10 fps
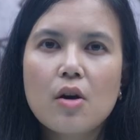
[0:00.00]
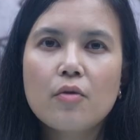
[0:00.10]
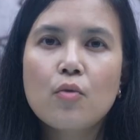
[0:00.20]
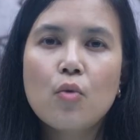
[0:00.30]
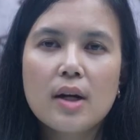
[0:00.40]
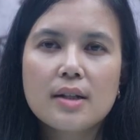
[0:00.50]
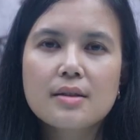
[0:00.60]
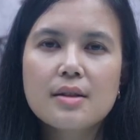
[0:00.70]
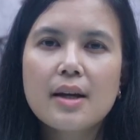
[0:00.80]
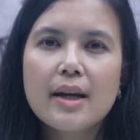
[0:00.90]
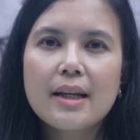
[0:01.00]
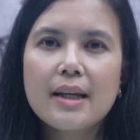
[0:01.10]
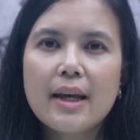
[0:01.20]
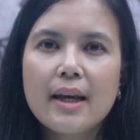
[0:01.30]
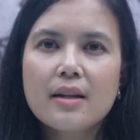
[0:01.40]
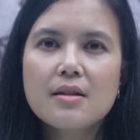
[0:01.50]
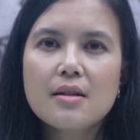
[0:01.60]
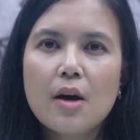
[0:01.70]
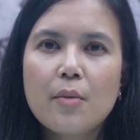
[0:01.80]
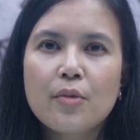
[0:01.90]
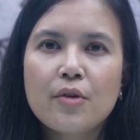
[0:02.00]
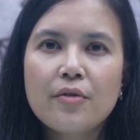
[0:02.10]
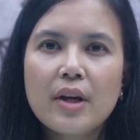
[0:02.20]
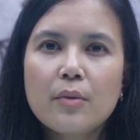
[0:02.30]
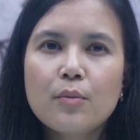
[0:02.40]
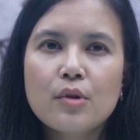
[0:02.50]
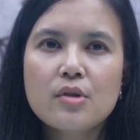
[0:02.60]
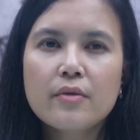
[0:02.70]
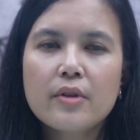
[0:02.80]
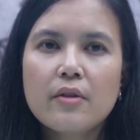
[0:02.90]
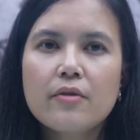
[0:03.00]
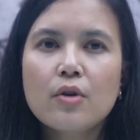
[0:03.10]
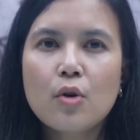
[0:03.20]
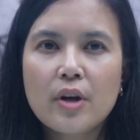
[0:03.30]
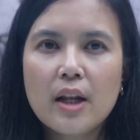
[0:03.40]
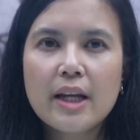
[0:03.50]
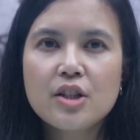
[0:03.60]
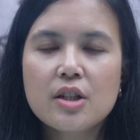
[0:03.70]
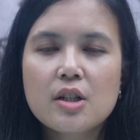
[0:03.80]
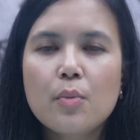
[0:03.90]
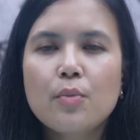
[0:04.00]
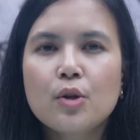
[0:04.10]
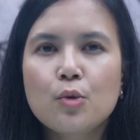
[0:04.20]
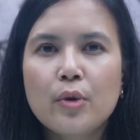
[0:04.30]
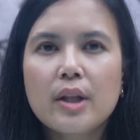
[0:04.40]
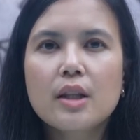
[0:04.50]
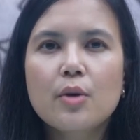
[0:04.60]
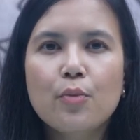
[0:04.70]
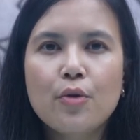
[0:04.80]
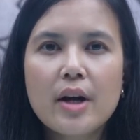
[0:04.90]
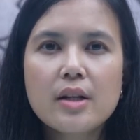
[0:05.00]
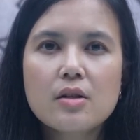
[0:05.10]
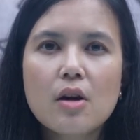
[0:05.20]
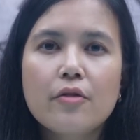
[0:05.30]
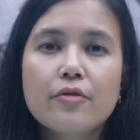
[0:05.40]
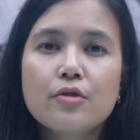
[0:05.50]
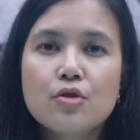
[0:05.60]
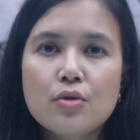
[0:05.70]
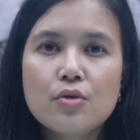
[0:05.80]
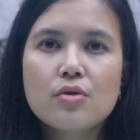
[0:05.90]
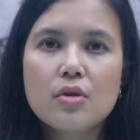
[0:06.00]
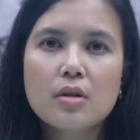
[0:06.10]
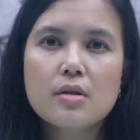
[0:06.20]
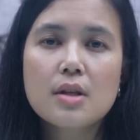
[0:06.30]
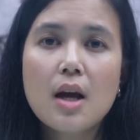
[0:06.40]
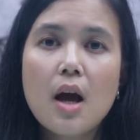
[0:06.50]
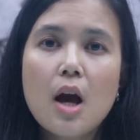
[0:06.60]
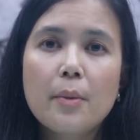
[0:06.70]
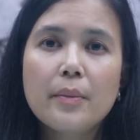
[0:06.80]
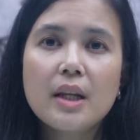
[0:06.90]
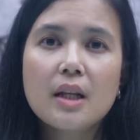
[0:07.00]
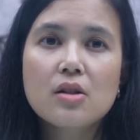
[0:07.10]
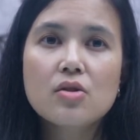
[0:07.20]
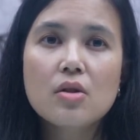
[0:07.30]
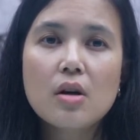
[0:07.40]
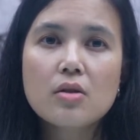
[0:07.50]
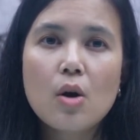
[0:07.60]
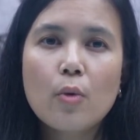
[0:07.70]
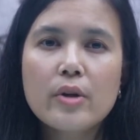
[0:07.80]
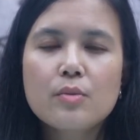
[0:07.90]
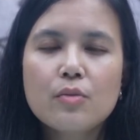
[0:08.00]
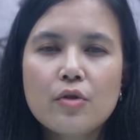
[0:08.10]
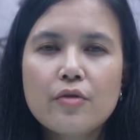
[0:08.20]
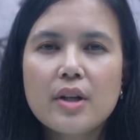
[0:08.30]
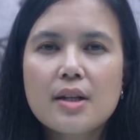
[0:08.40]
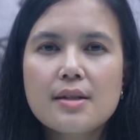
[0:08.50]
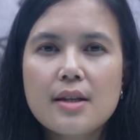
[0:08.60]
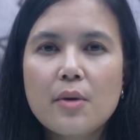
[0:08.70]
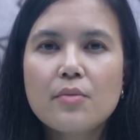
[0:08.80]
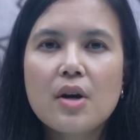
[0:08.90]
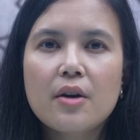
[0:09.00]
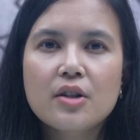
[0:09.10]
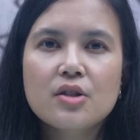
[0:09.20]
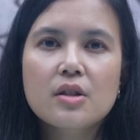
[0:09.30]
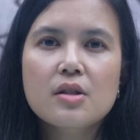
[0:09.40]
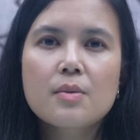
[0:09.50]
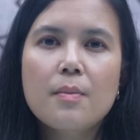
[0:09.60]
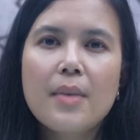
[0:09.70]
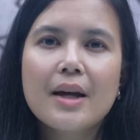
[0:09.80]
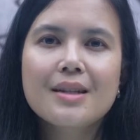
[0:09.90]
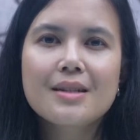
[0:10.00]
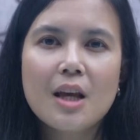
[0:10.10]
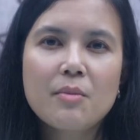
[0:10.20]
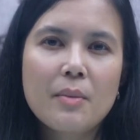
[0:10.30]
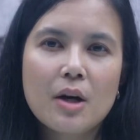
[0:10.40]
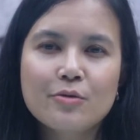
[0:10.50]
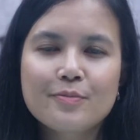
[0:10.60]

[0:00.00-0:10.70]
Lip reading: of 1 indicates a perfect positive correlation between the price of two stocks, meaning the stocks always move in the same directions by the same amount.